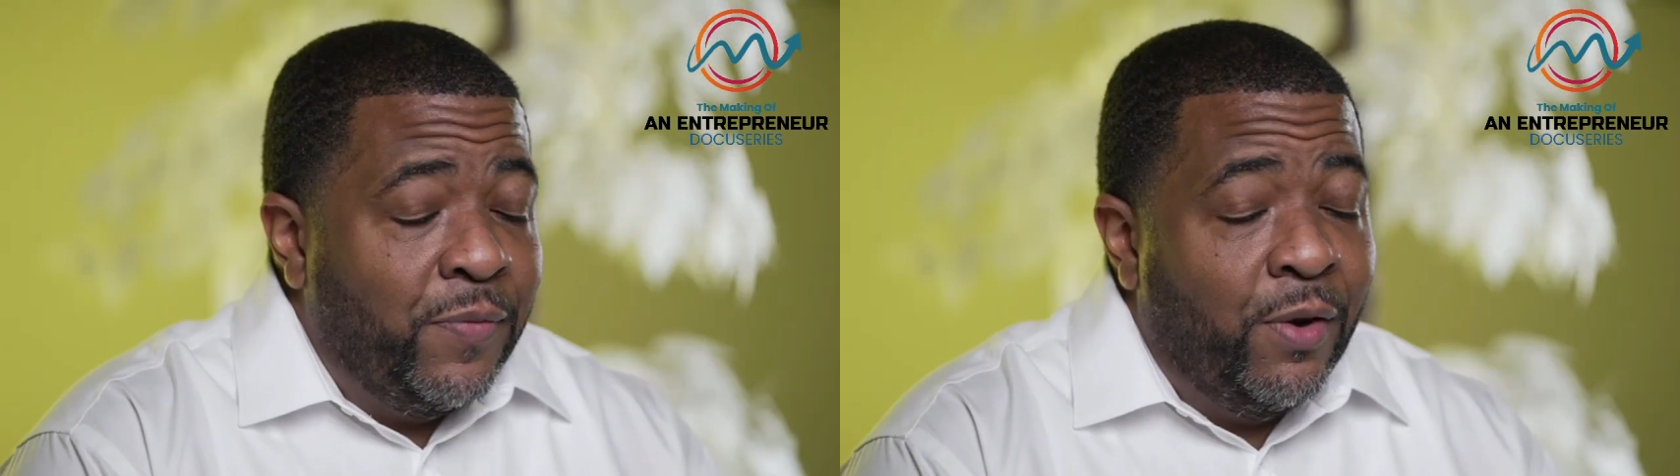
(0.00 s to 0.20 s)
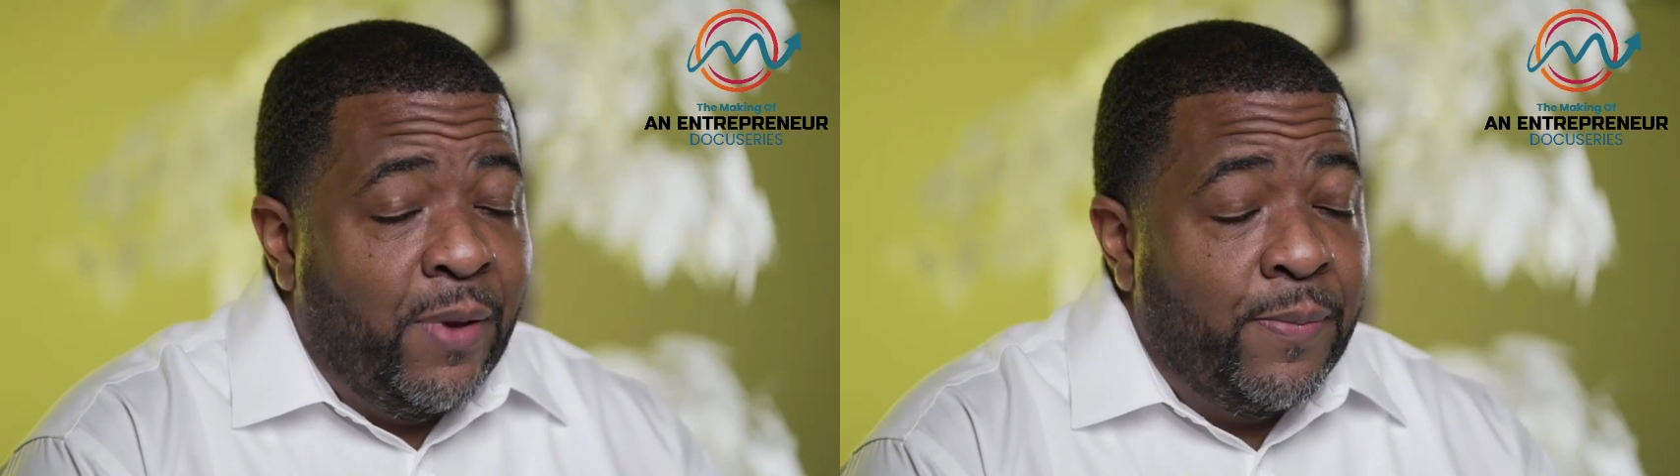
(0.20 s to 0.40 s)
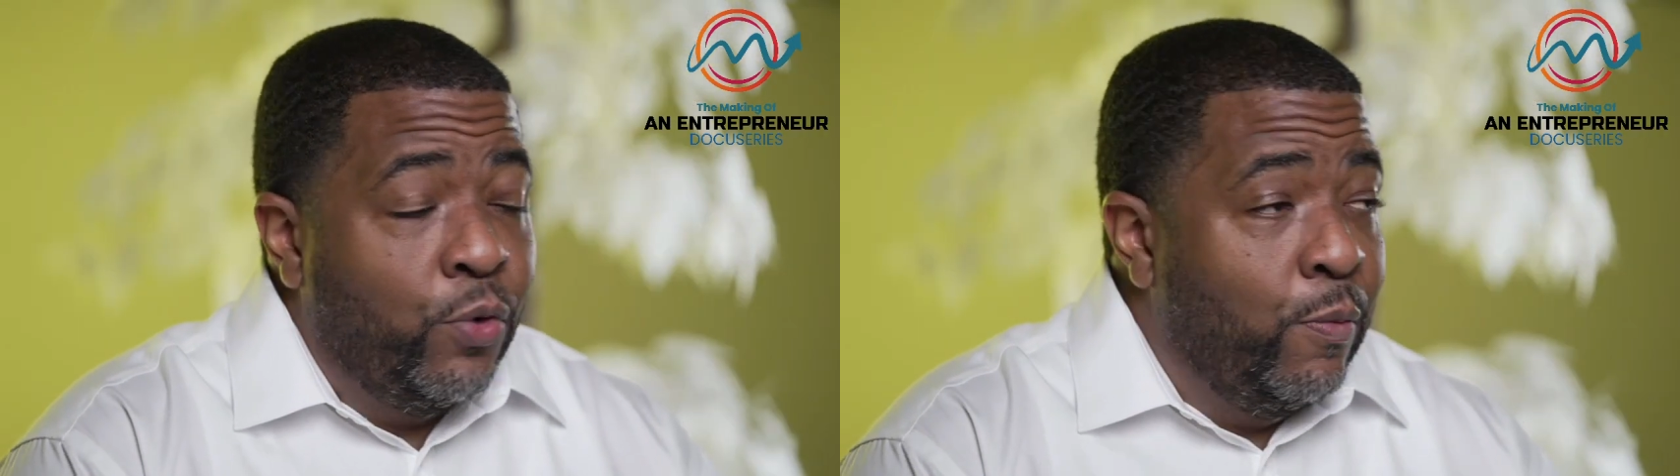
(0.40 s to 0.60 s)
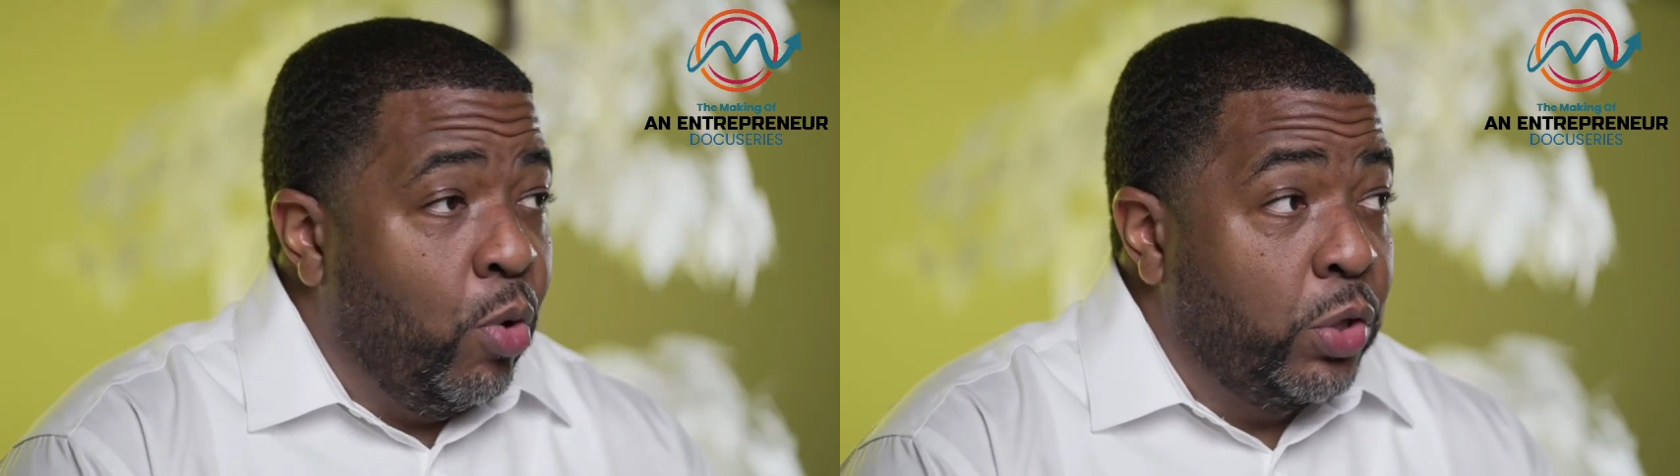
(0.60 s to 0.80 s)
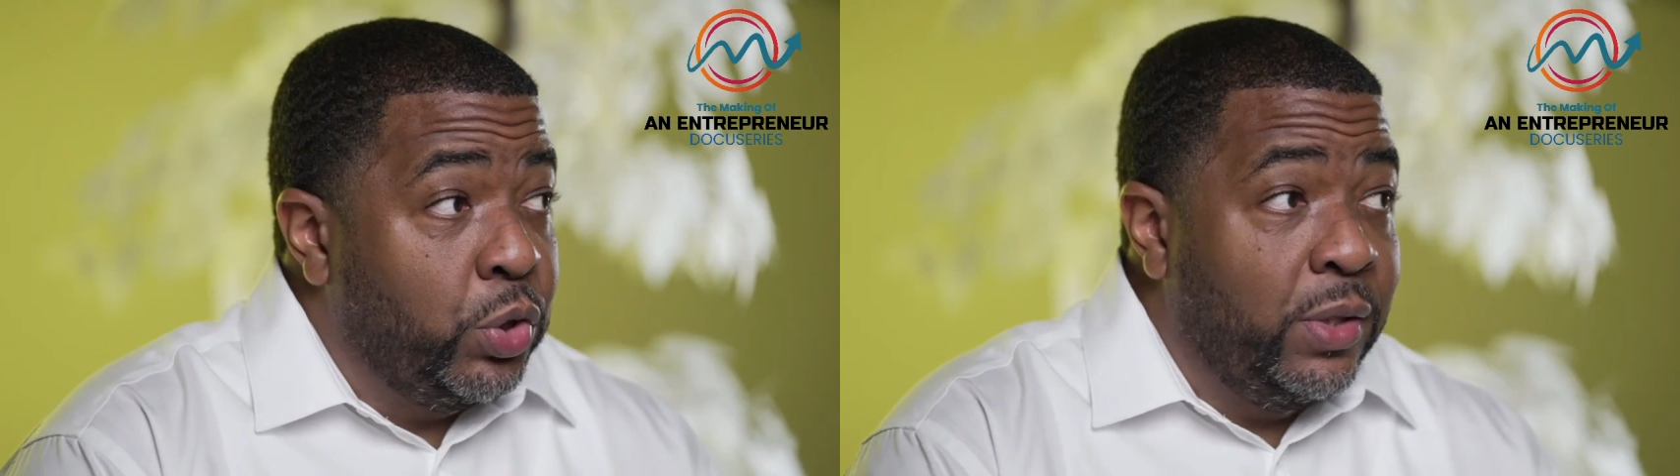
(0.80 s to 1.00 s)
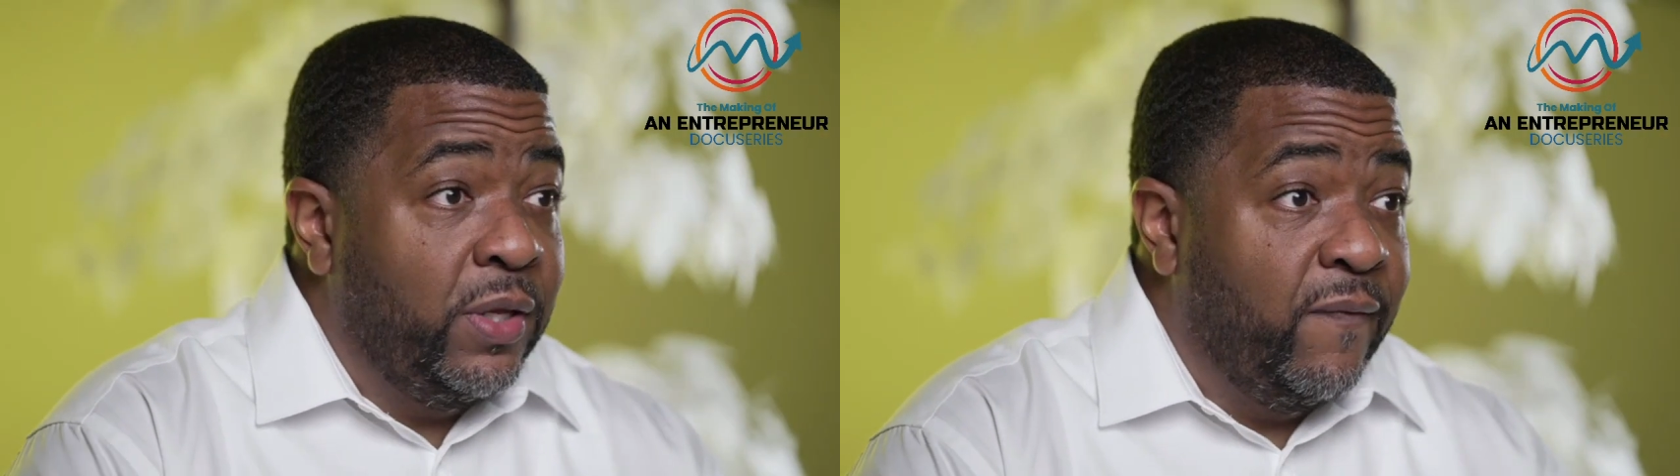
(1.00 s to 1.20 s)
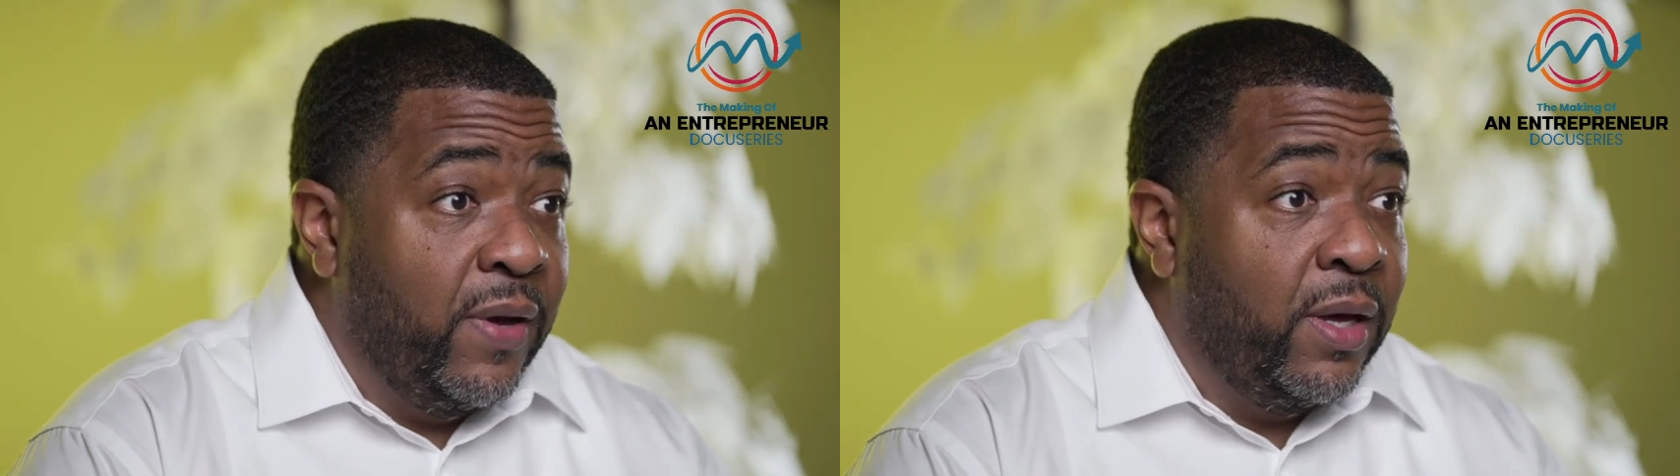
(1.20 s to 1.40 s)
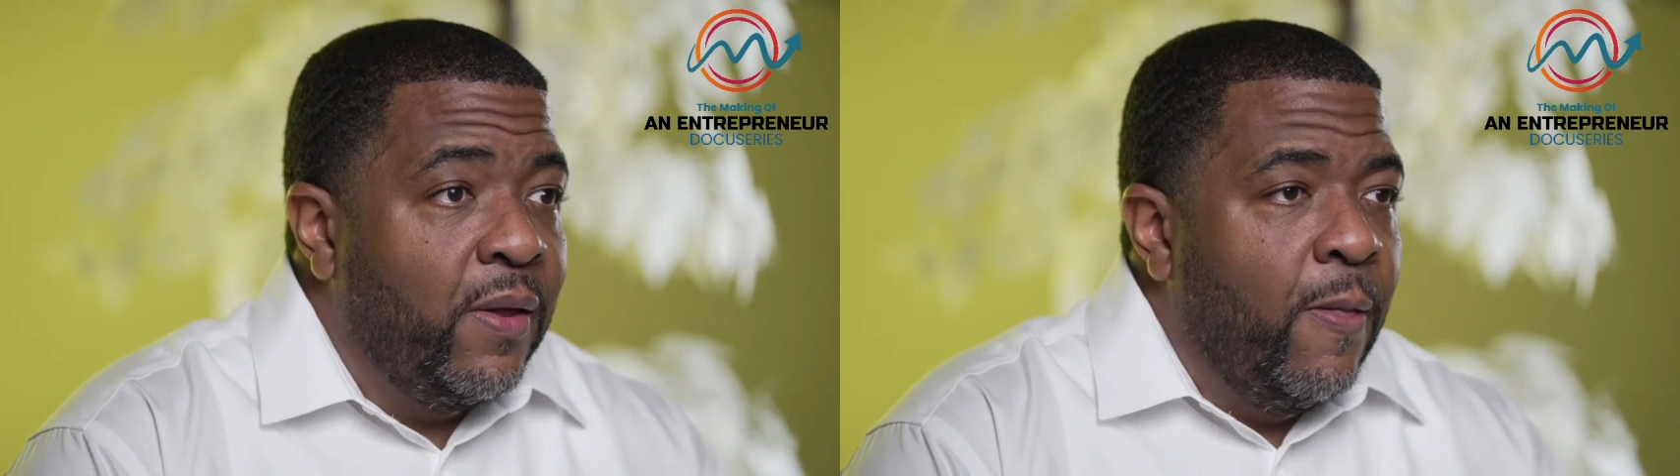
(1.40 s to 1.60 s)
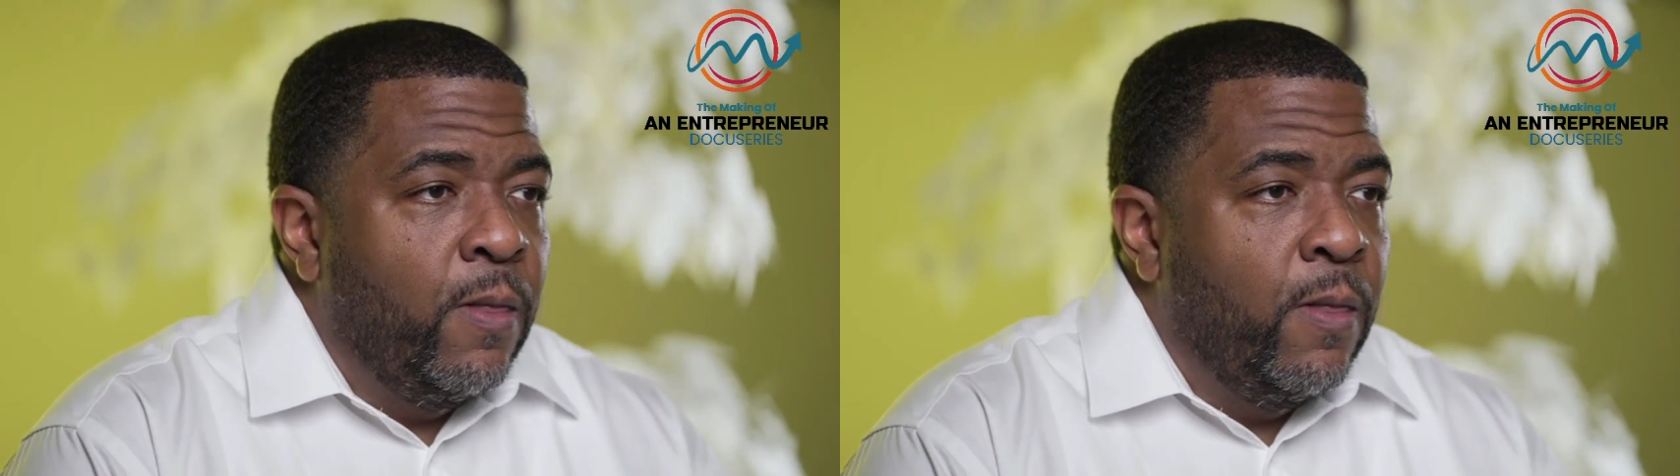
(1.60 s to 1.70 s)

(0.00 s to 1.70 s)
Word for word: you know, maybe who brought you to the event.